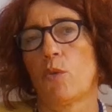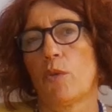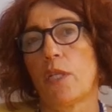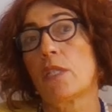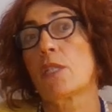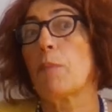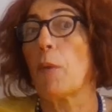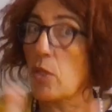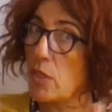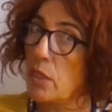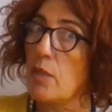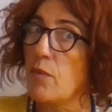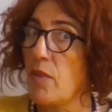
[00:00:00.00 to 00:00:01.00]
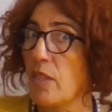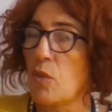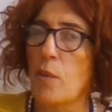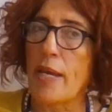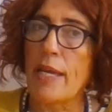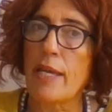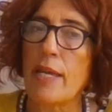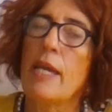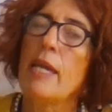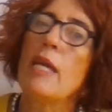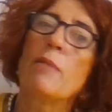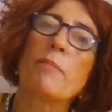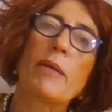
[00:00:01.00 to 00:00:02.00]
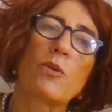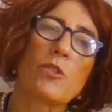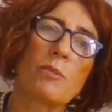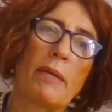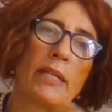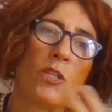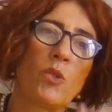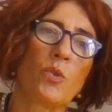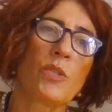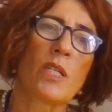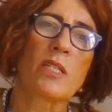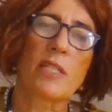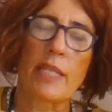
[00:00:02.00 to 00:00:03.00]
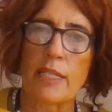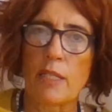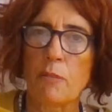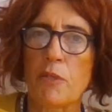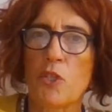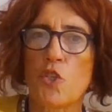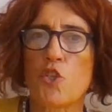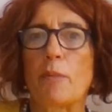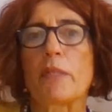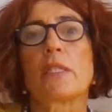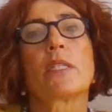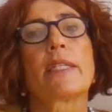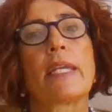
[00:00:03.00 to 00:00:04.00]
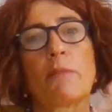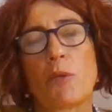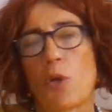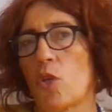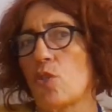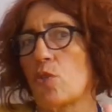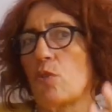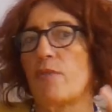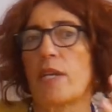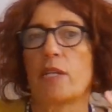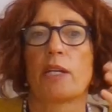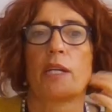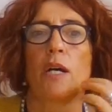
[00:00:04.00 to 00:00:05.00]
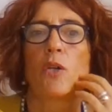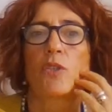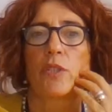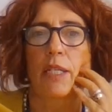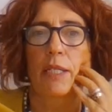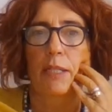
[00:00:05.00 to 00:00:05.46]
It is positive in a way because many new things can emerge, but it can be also very chaotic.